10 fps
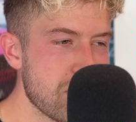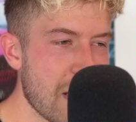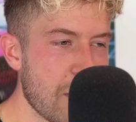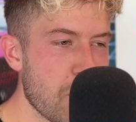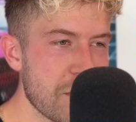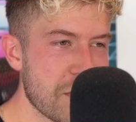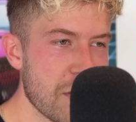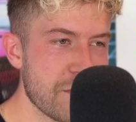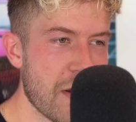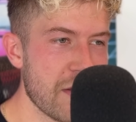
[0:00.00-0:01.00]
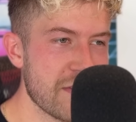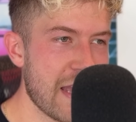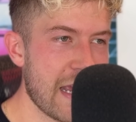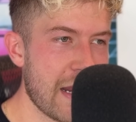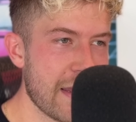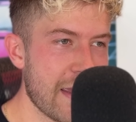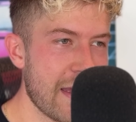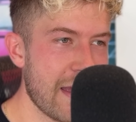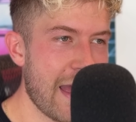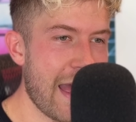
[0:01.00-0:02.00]
I'd almost go as far as saying, like,
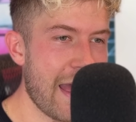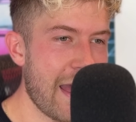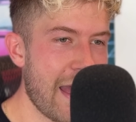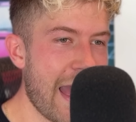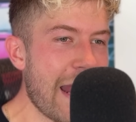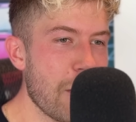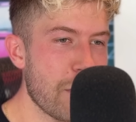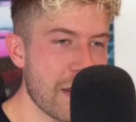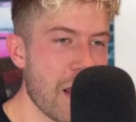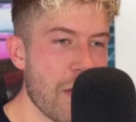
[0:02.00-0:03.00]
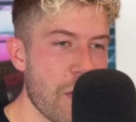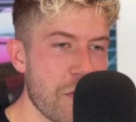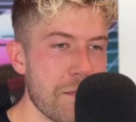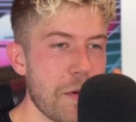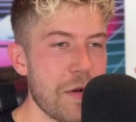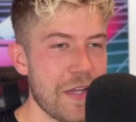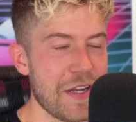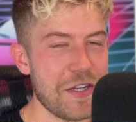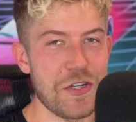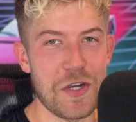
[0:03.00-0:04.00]
anything other than building
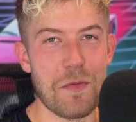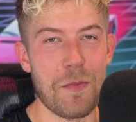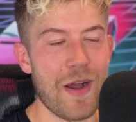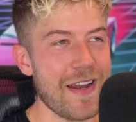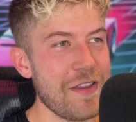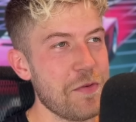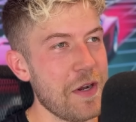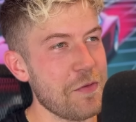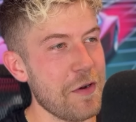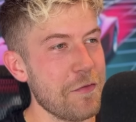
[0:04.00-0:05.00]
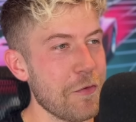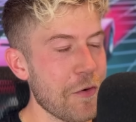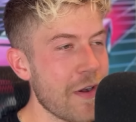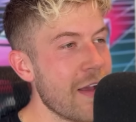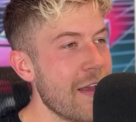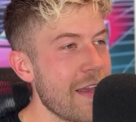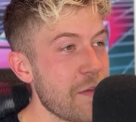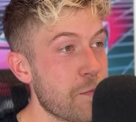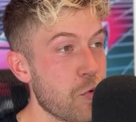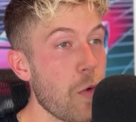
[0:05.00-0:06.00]
a consumer brand in 2024
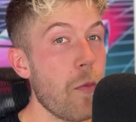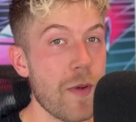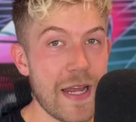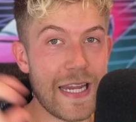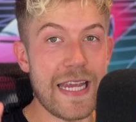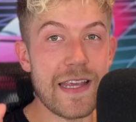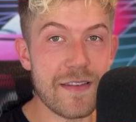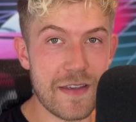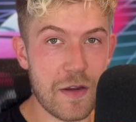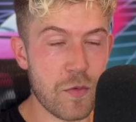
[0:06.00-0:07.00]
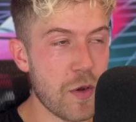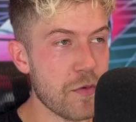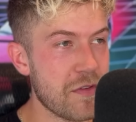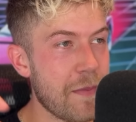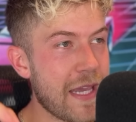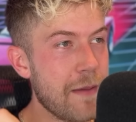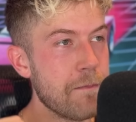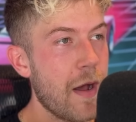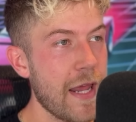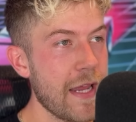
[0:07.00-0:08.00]
is probably an easier route to making
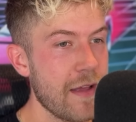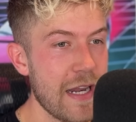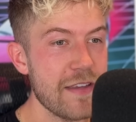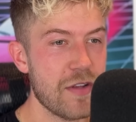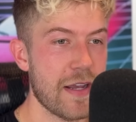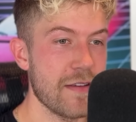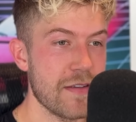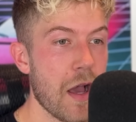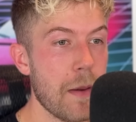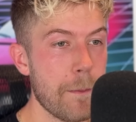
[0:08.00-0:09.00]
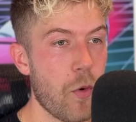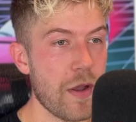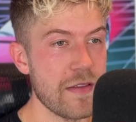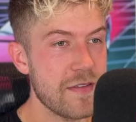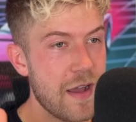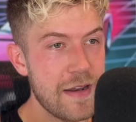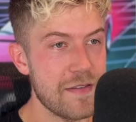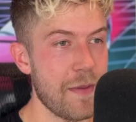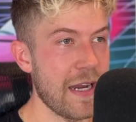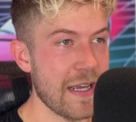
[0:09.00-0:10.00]
money, at least to like a certain point. Certainly
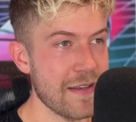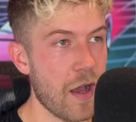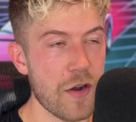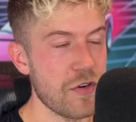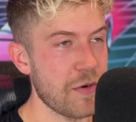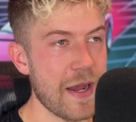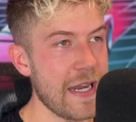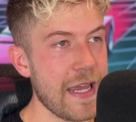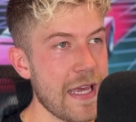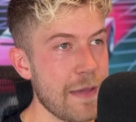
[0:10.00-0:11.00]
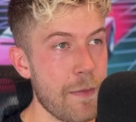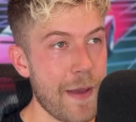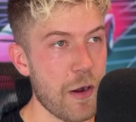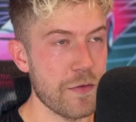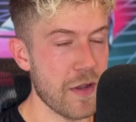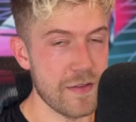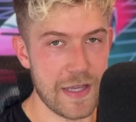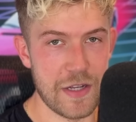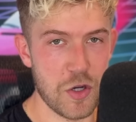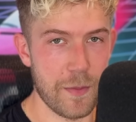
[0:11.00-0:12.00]
to make like 100 grand a year, you'd be better off going to
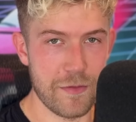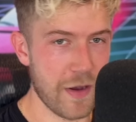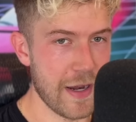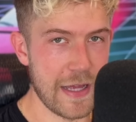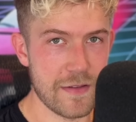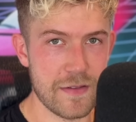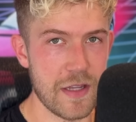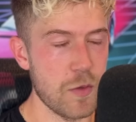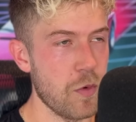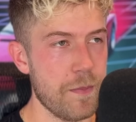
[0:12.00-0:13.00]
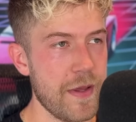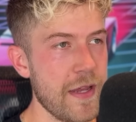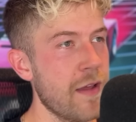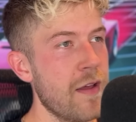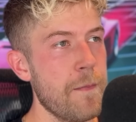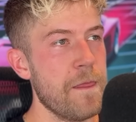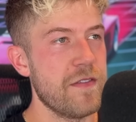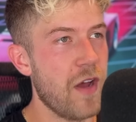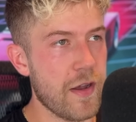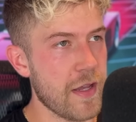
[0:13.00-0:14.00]
get a job in finance than you would be
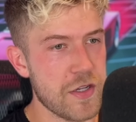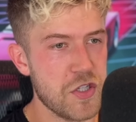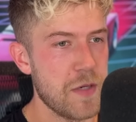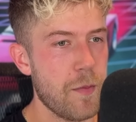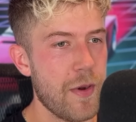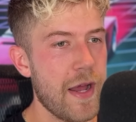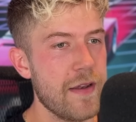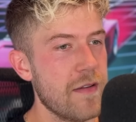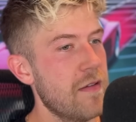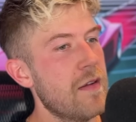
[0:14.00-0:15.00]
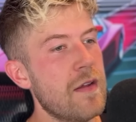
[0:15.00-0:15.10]
starting a consumer brand,